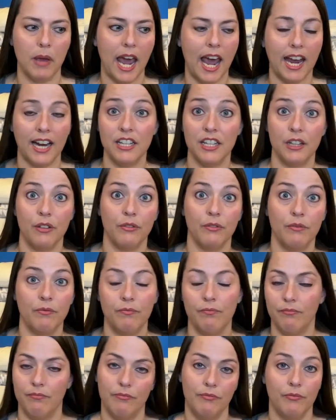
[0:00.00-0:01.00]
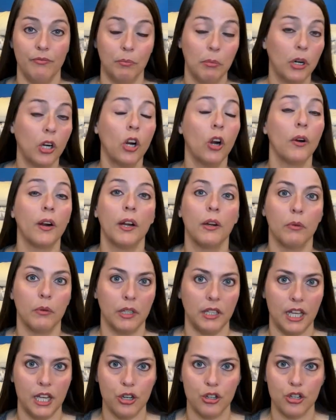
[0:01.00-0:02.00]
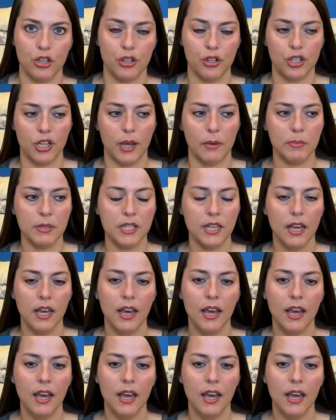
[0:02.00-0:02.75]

act in current relationships.